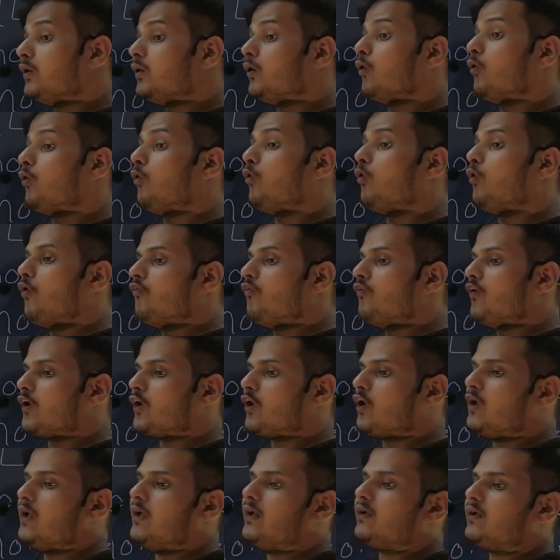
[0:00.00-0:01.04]

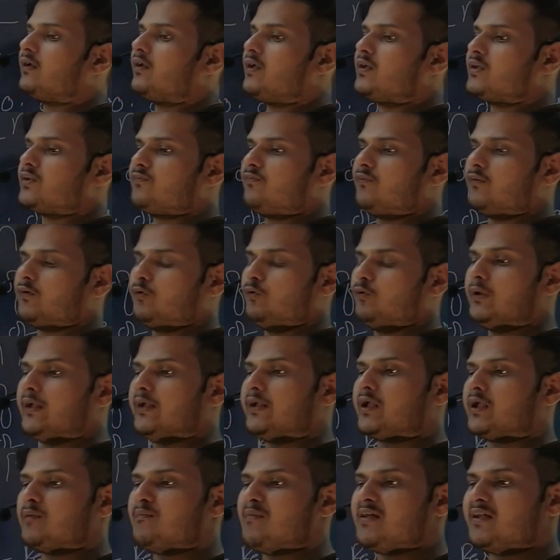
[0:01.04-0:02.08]
overall heat transfer, to
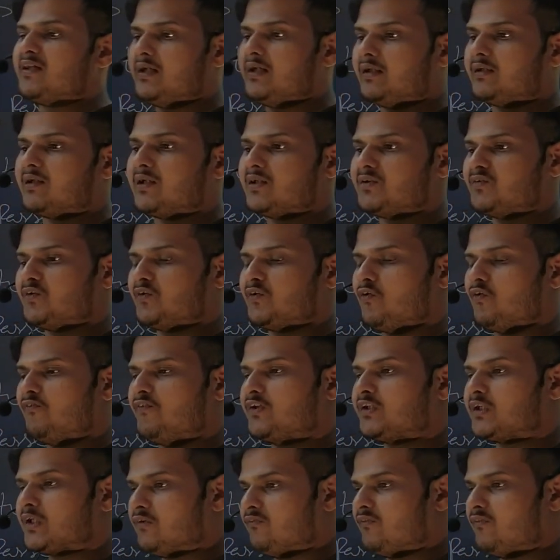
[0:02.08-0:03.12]
determine the heat transfer
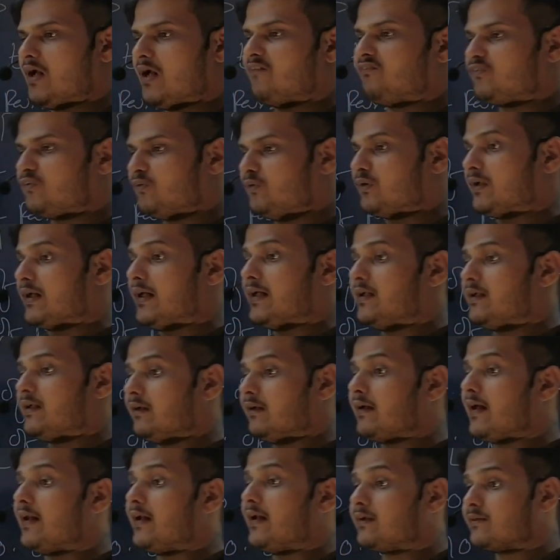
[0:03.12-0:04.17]
coefficient, we have to get the
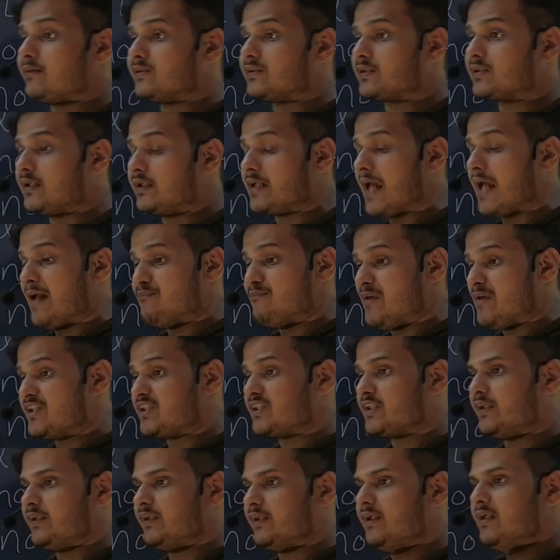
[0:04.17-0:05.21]
characteristic
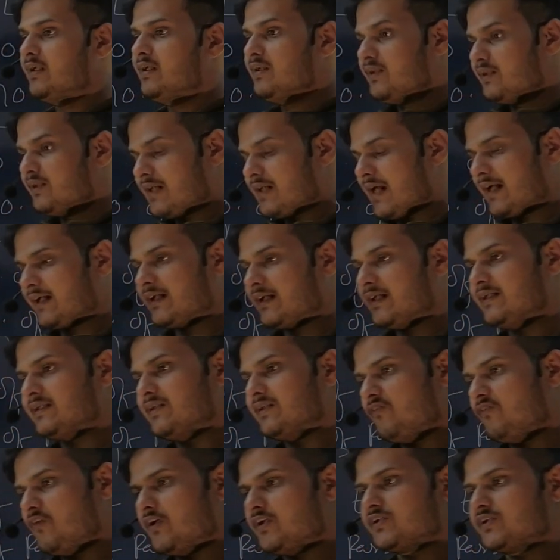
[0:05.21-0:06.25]
dimension. That is,
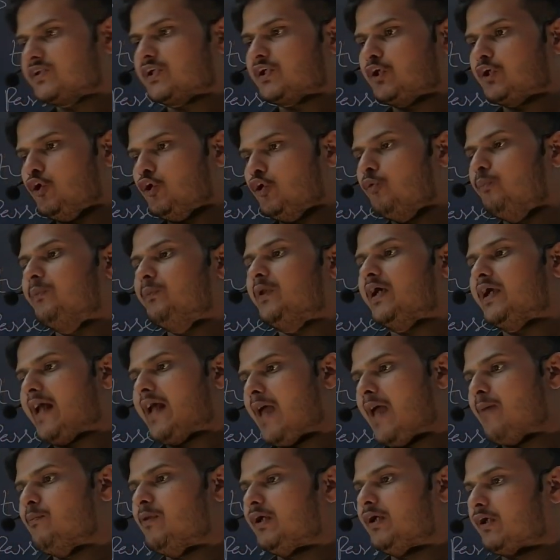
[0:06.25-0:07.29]
if it is a tube, the
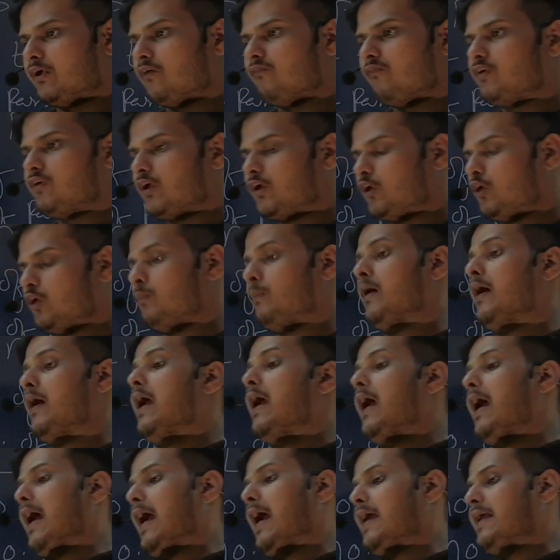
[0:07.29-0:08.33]
diameter of the tube.
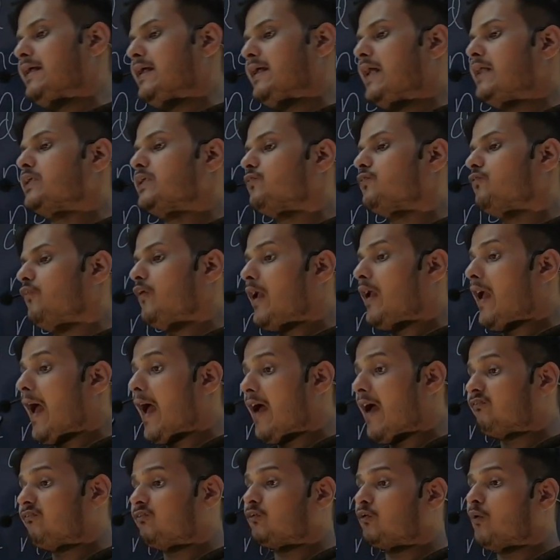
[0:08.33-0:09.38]
And yes, we
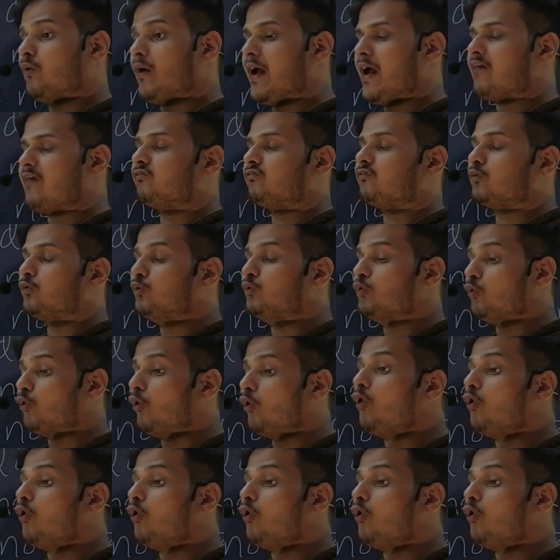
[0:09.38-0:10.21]
have to know